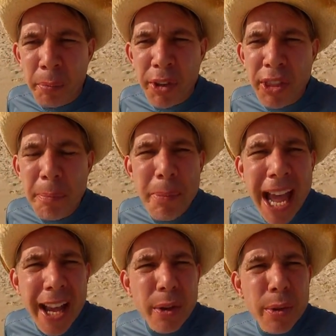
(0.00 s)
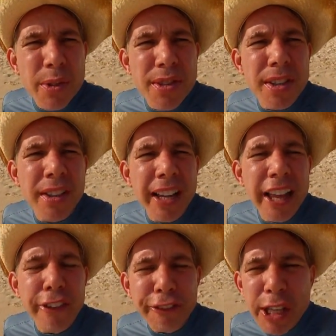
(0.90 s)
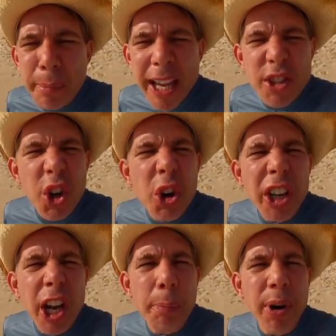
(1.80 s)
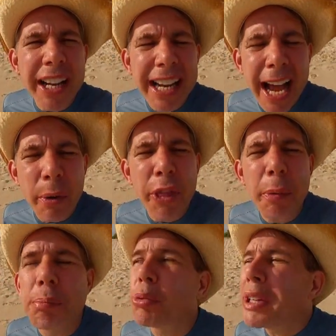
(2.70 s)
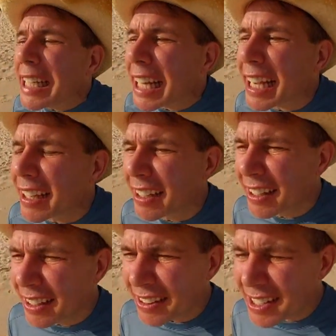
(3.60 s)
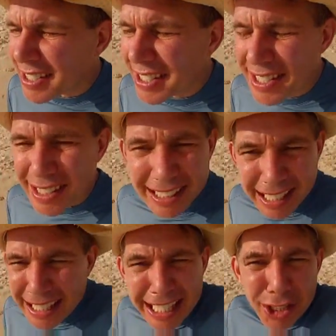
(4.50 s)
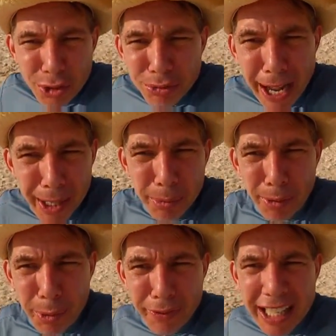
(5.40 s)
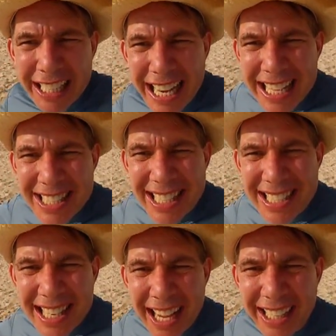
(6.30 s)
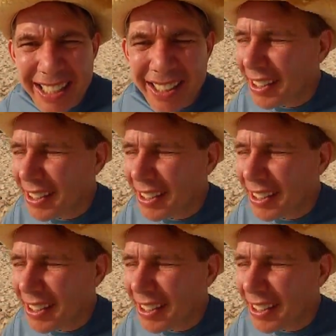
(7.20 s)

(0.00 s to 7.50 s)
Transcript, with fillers: But the males and the females are hooking up right now and they're breeding. This is incredible. We've got a nesting site.